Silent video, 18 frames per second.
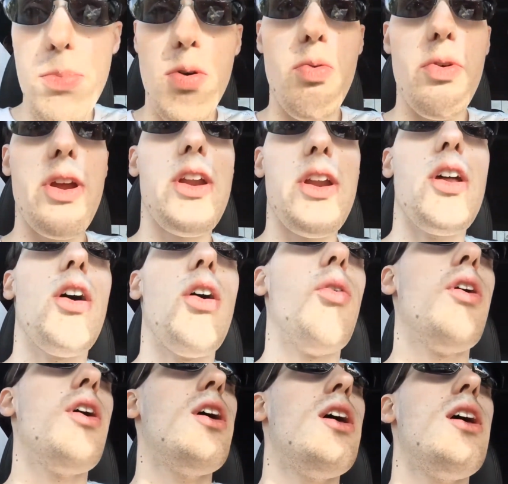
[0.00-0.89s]

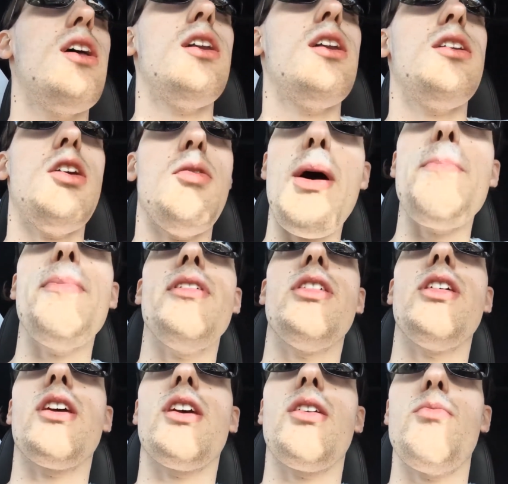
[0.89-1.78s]
burrito. You might be
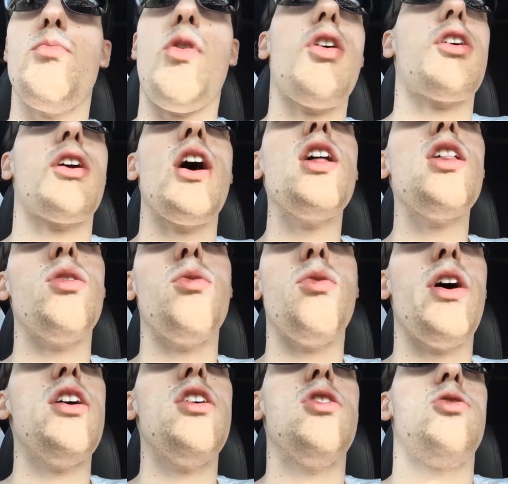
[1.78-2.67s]
thinking, Mark
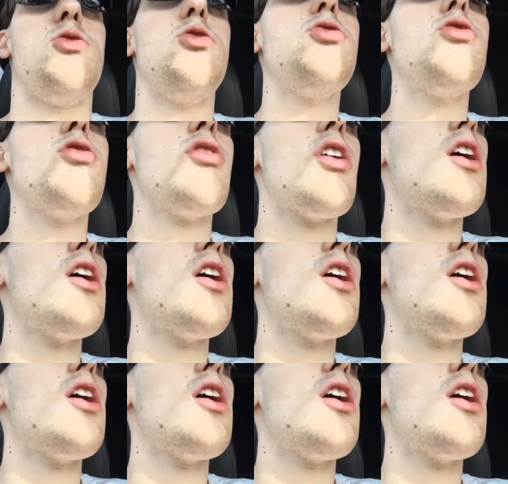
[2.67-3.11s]
Galloway, you just